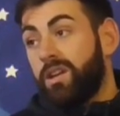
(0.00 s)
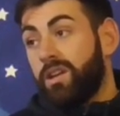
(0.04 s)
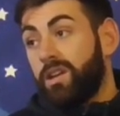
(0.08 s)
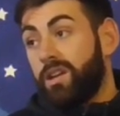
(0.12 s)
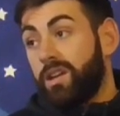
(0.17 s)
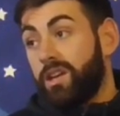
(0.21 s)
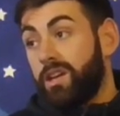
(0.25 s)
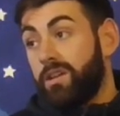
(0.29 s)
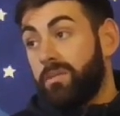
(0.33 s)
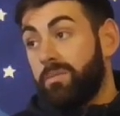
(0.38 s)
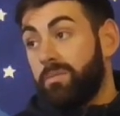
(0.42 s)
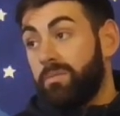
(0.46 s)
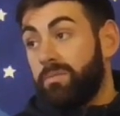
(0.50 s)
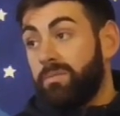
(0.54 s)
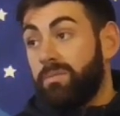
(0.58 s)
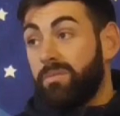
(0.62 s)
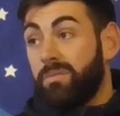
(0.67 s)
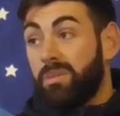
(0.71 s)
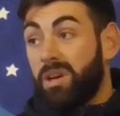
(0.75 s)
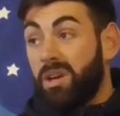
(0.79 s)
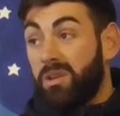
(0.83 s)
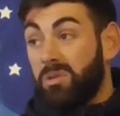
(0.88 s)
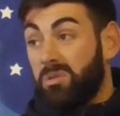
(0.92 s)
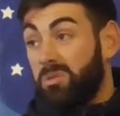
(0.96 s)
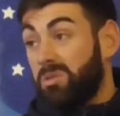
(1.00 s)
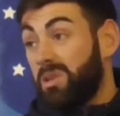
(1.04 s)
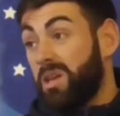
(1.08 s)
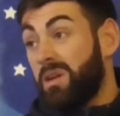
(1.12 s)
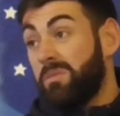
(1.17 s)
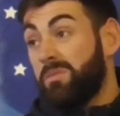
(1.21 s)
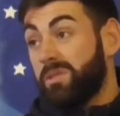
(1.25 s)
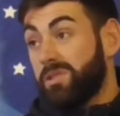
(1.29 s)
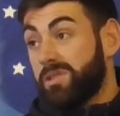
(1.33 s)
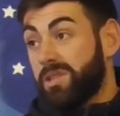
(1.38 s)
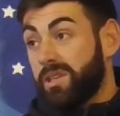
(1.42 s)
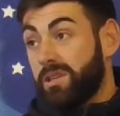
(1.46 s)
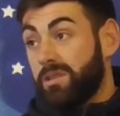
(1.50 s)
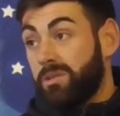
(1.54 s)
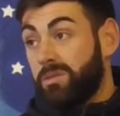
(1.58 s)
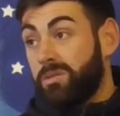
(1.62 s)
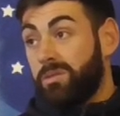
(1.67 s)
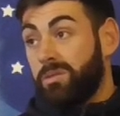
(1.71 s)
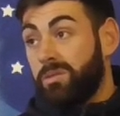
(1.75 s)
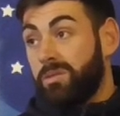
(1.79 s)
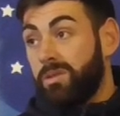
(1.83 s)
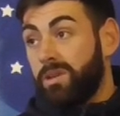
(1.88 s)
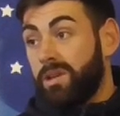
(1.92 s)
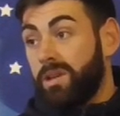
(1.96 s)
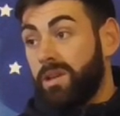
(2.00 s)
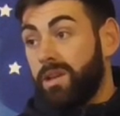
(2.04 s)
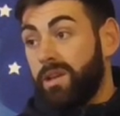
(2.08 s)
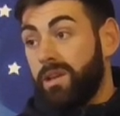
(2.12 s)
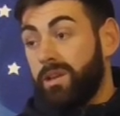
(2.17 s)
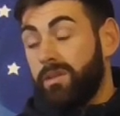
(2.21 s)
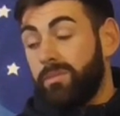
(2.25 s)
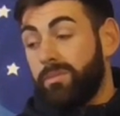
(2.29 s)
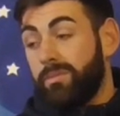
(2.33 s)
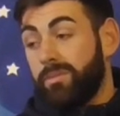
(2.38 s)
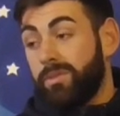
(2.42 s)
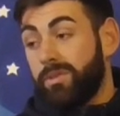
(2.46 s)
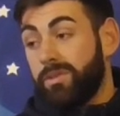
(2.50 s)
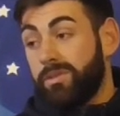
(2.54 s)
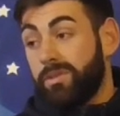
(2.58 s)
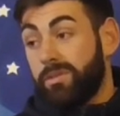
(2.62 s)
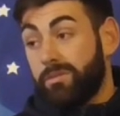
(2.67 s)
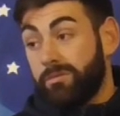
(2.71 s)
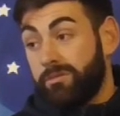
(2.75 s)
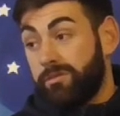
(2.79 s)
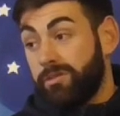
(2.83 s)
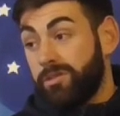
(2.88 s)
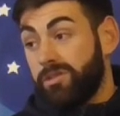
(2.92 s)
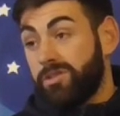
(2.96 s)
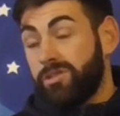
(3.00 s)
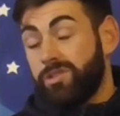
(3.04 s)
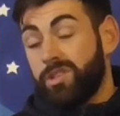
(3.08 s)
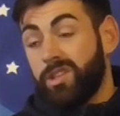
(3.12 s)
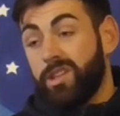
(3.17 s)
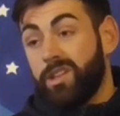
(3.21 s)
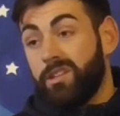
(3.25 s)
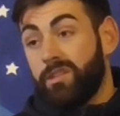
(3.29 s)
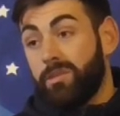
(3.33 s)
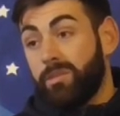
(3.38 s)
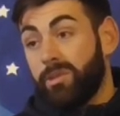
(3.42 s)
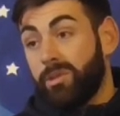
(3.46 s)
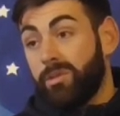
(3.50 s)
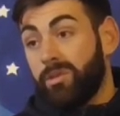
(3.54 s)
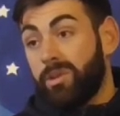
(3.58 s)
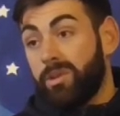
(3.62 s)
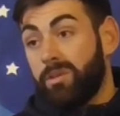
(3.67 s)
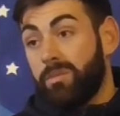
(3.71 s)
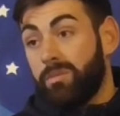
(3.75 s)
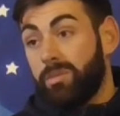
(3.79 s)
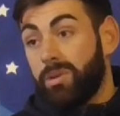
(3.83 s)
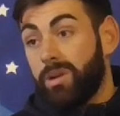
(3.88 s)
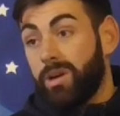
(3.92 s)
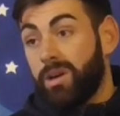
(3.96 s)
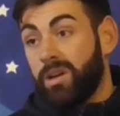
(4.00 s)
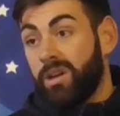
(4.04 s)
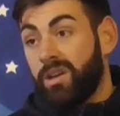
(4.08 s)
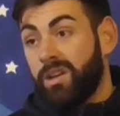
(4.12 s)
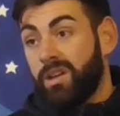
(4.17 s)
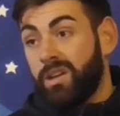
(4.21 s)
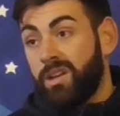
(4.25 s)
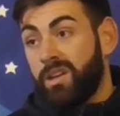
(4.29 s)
I know that myself. I'm frustrated about it, but